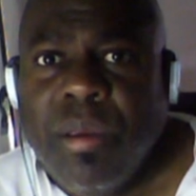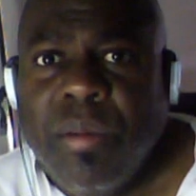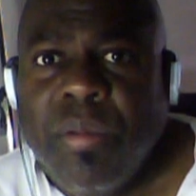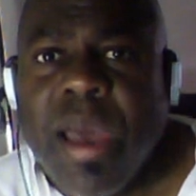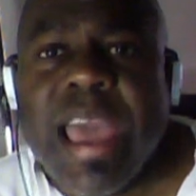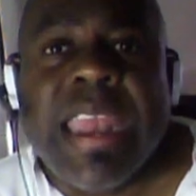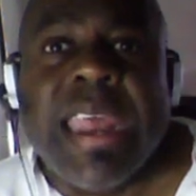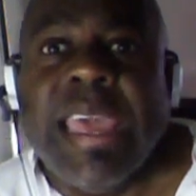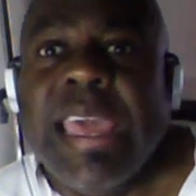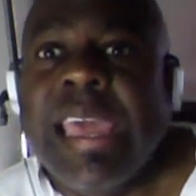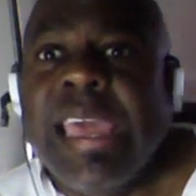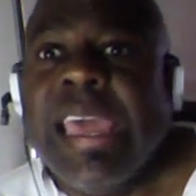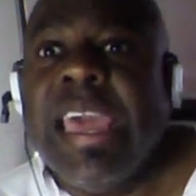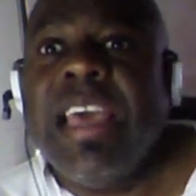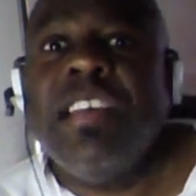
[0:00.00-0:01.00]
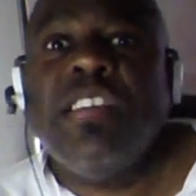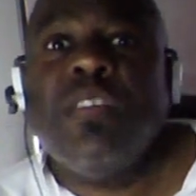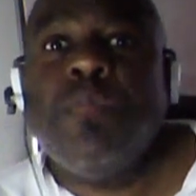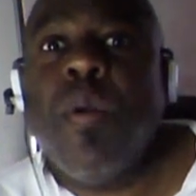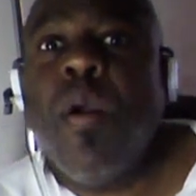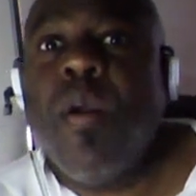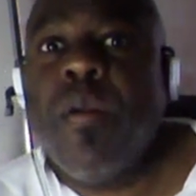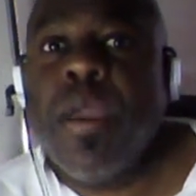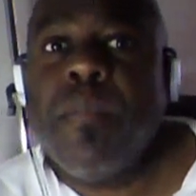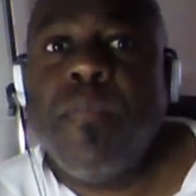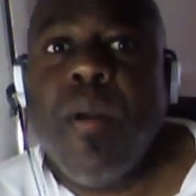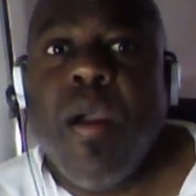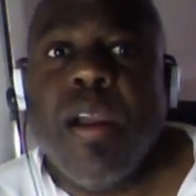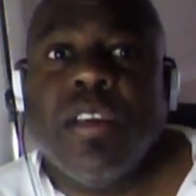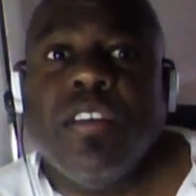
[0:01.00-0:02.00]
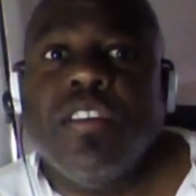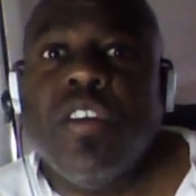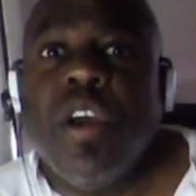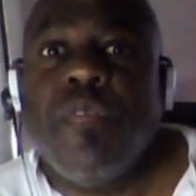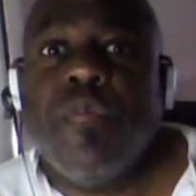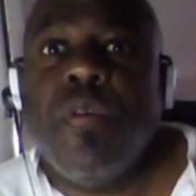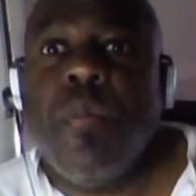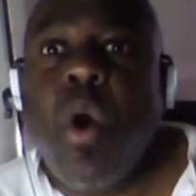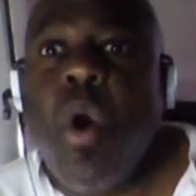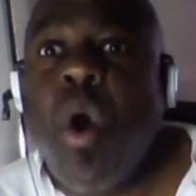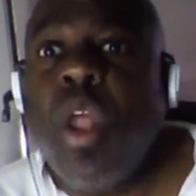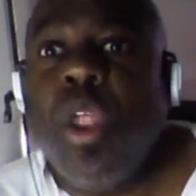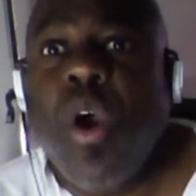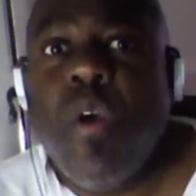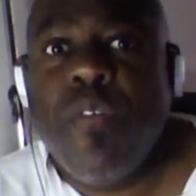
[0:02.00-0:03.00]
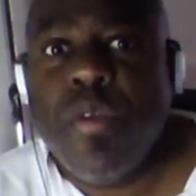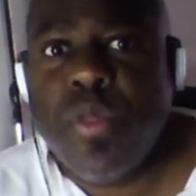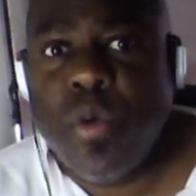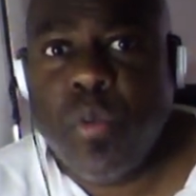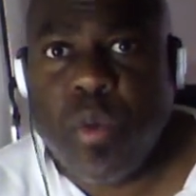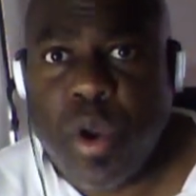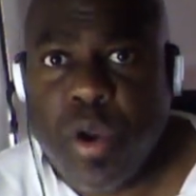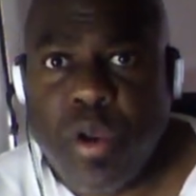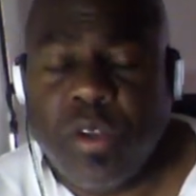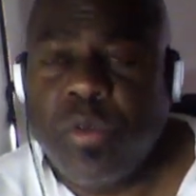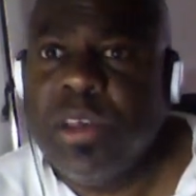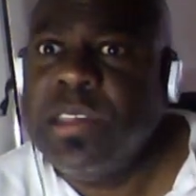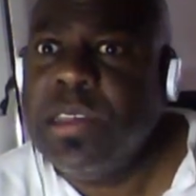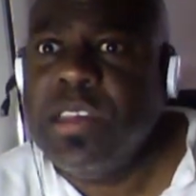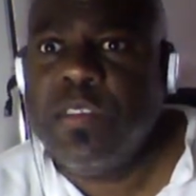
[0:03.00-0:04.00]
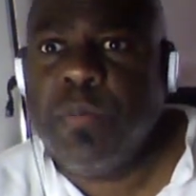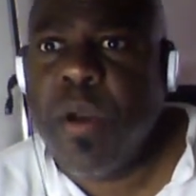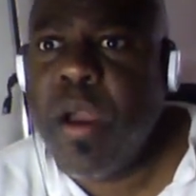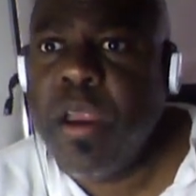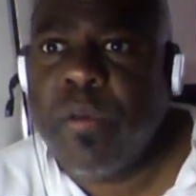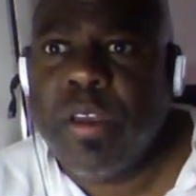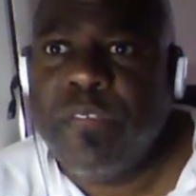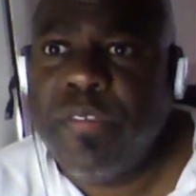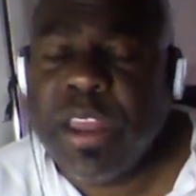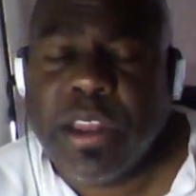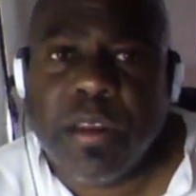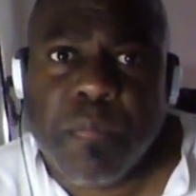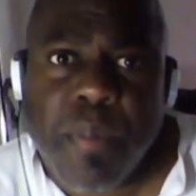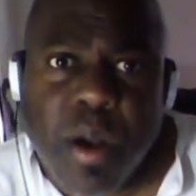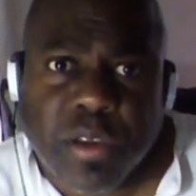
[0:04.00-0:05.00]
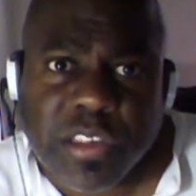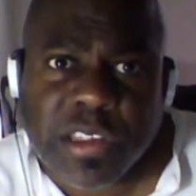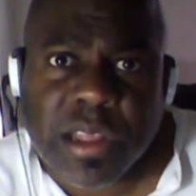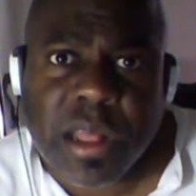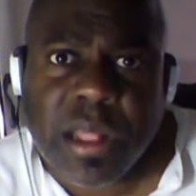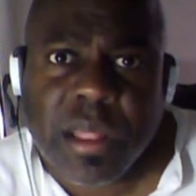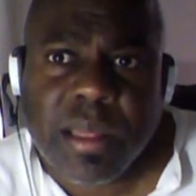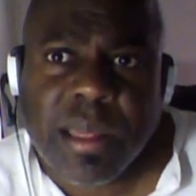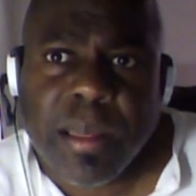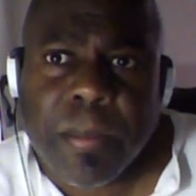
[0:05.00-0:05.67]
Right? His sparring partners are from all over the world. Wasn't he sparring with Viktor Postol?